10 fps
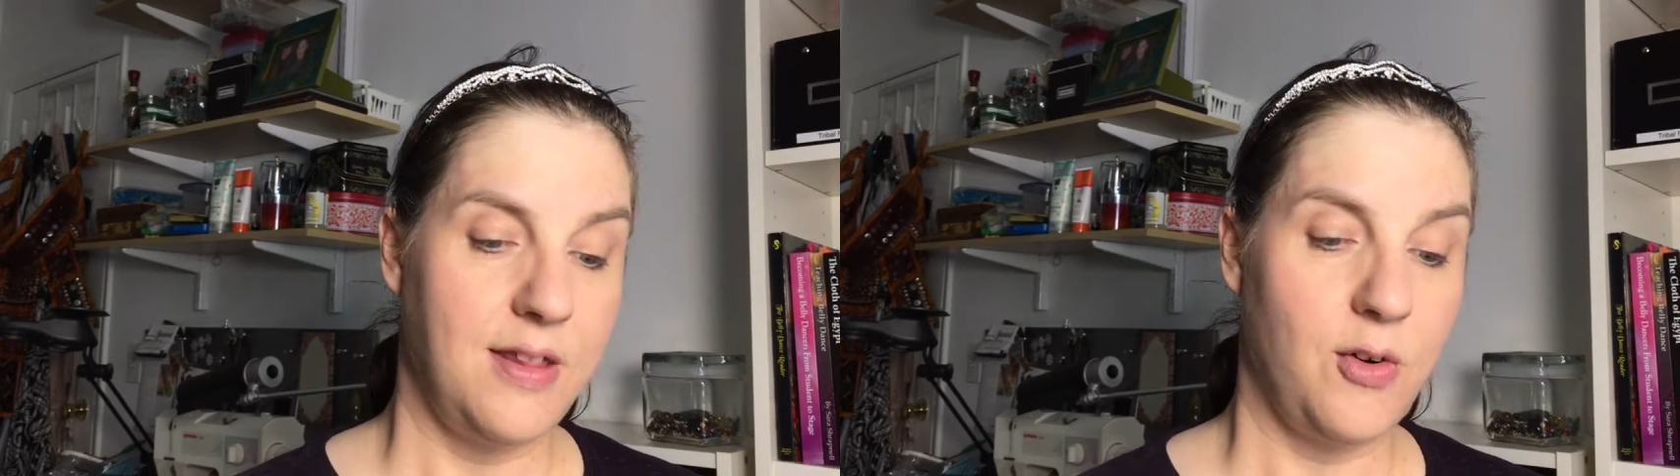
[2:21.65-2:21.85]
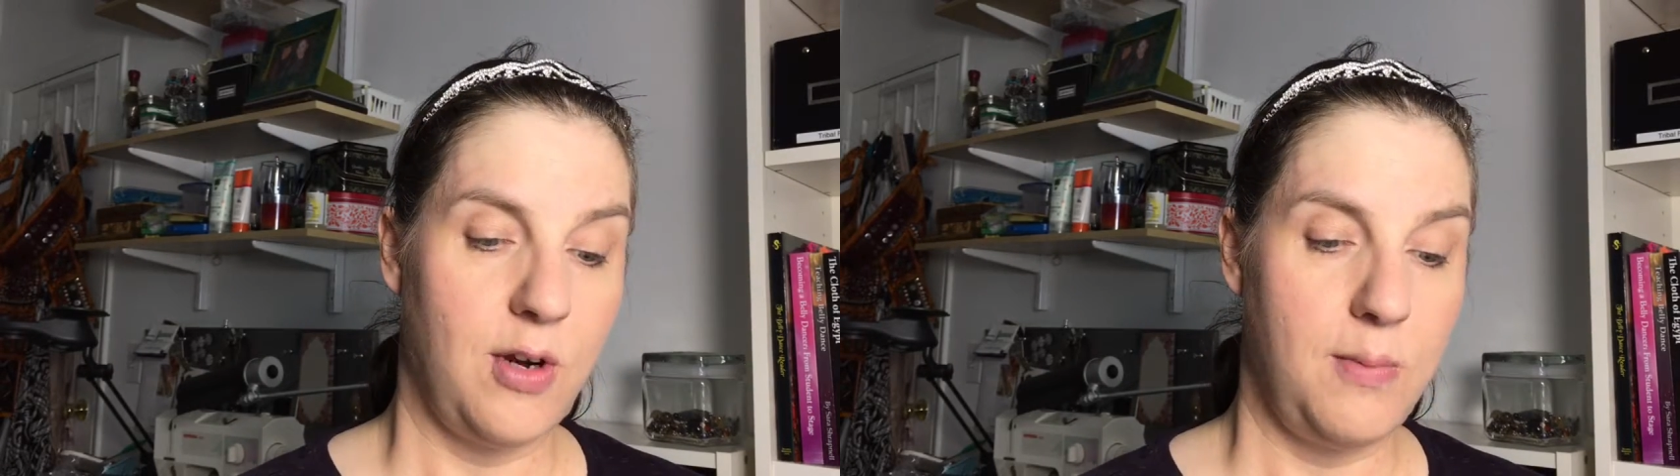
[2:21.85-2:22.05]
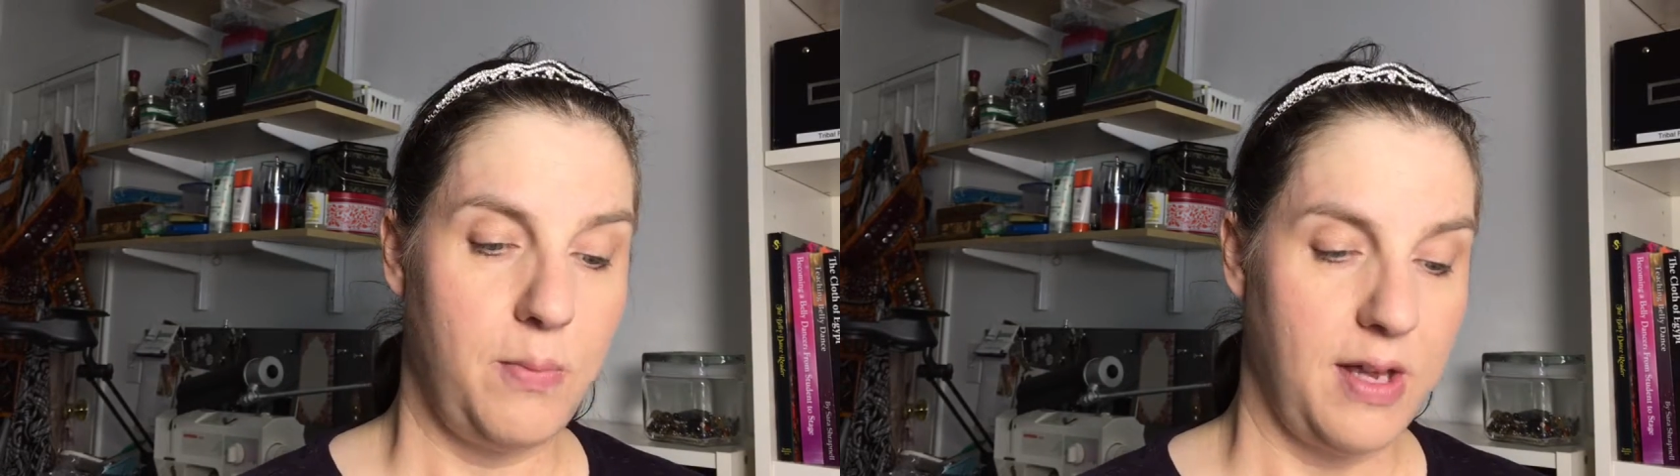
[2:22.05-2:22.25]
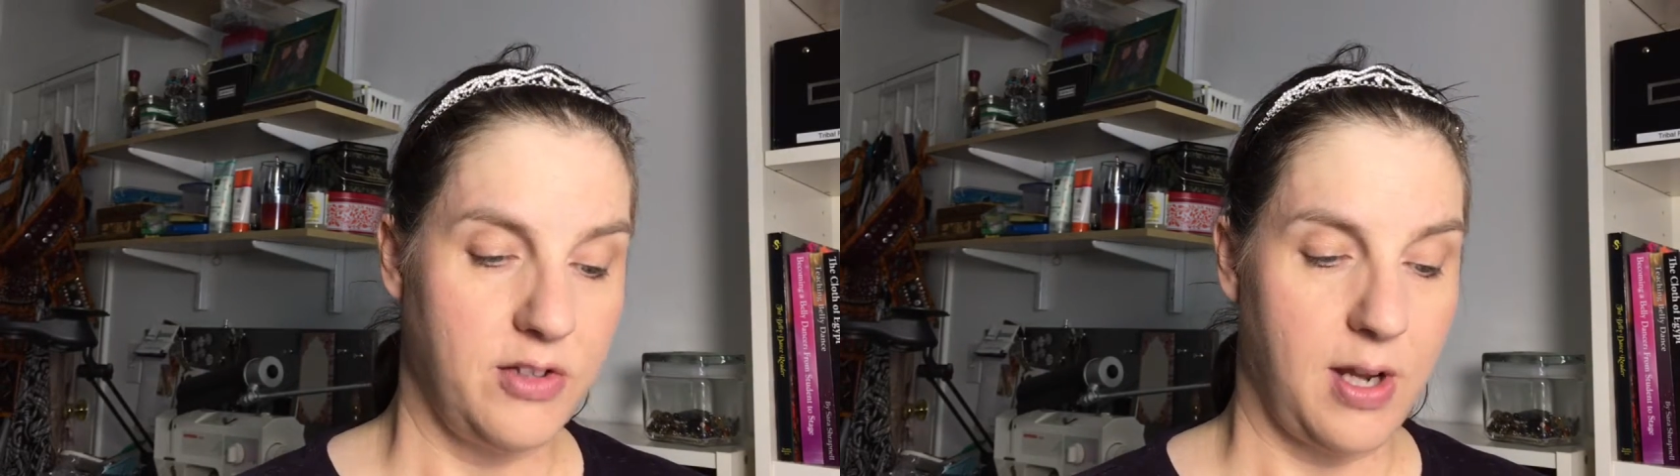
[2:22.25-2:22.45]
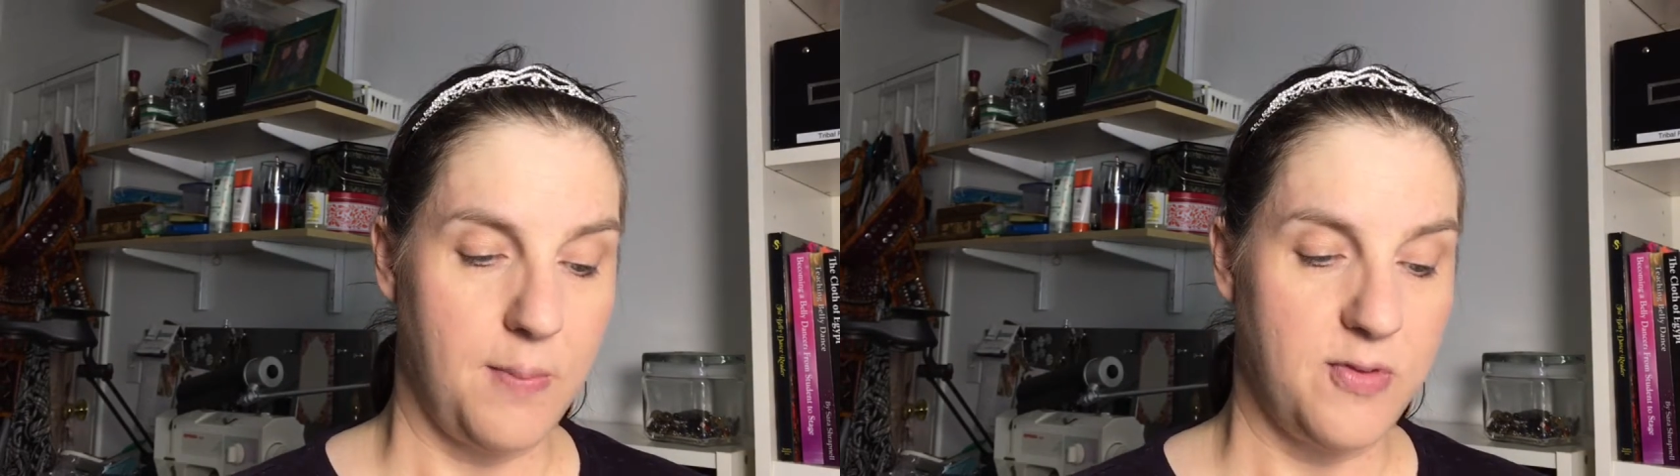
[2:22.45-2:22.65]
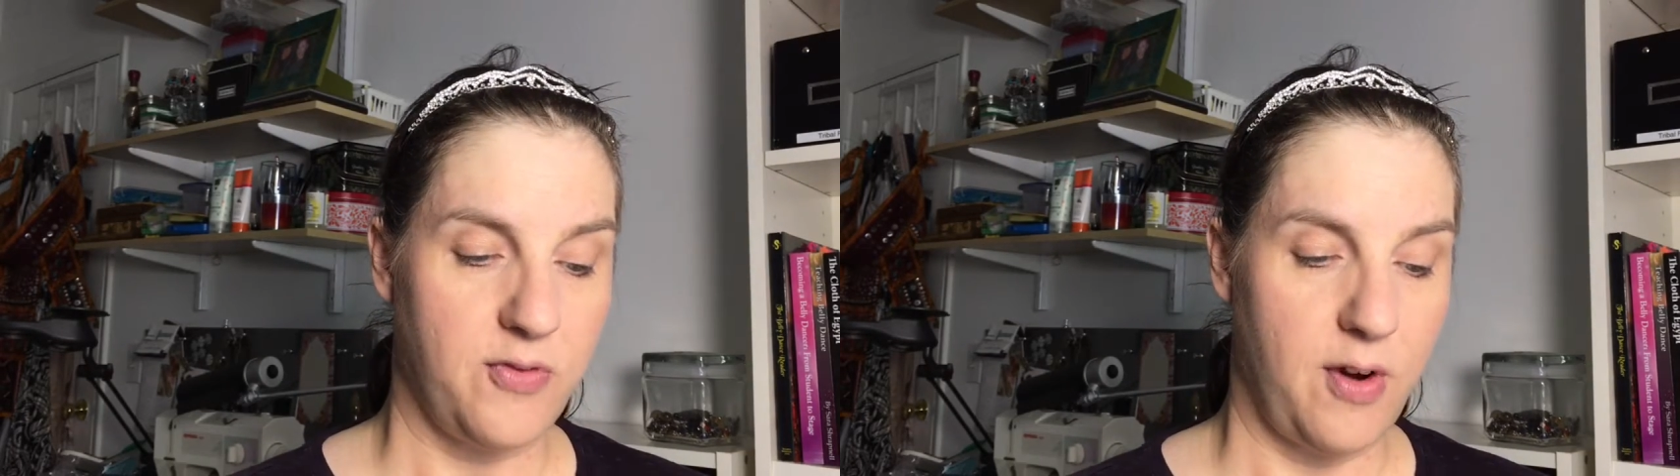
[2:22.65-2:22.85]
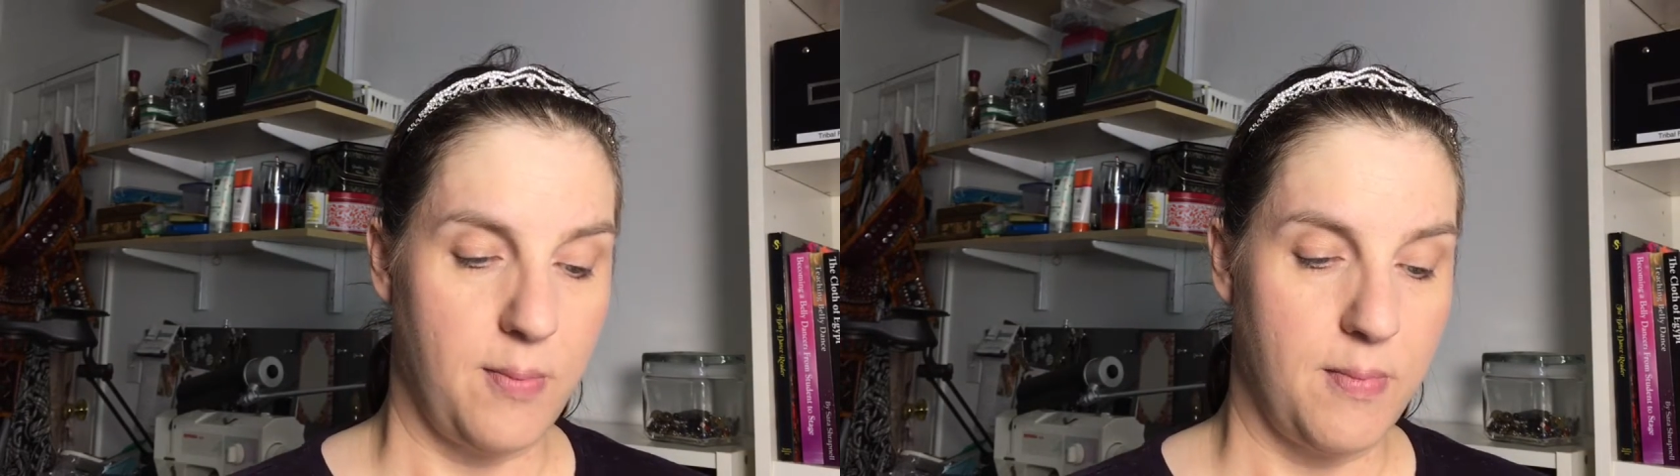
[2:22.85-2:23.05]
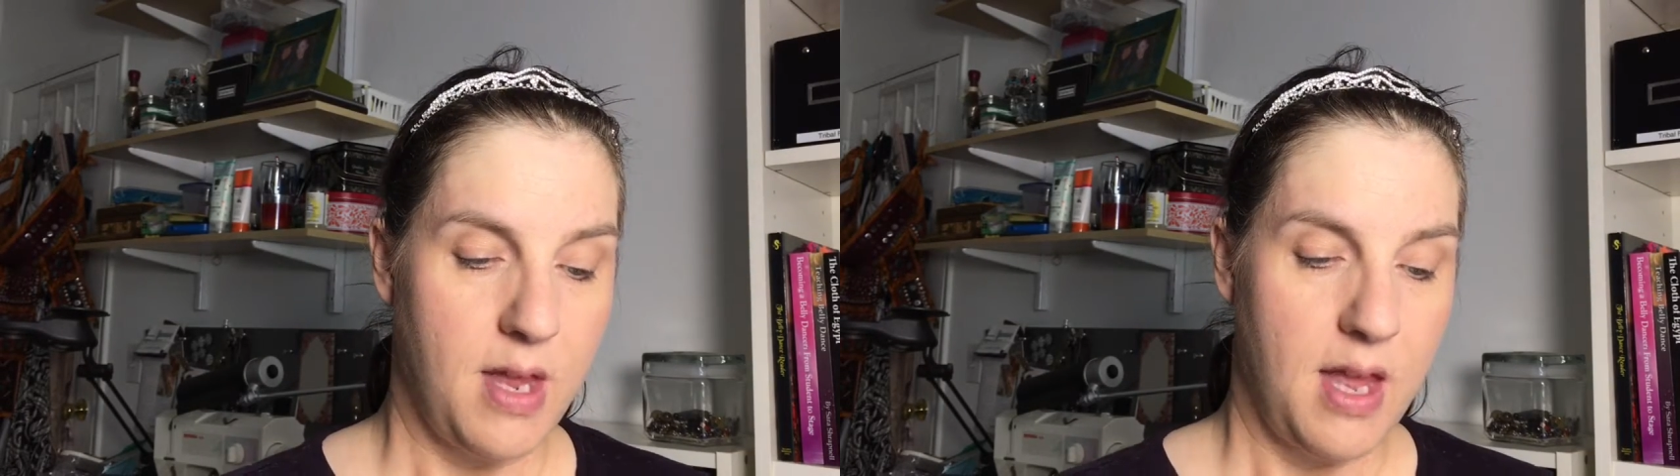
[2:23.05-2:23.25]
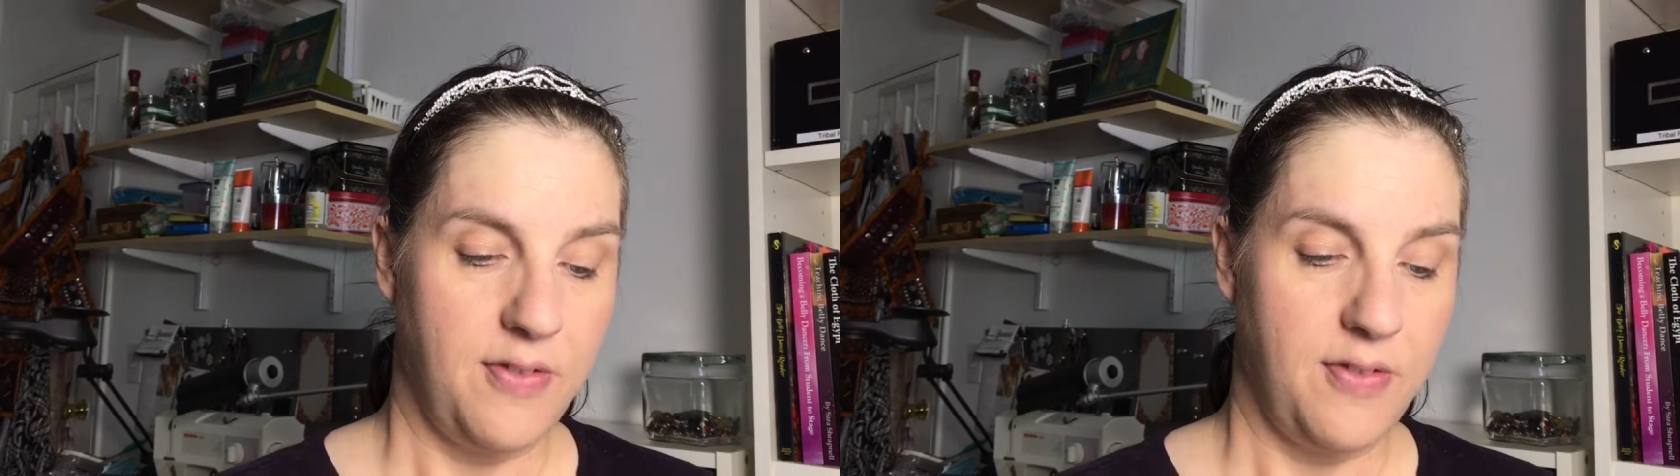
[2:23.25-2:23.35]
the cream blush, comes from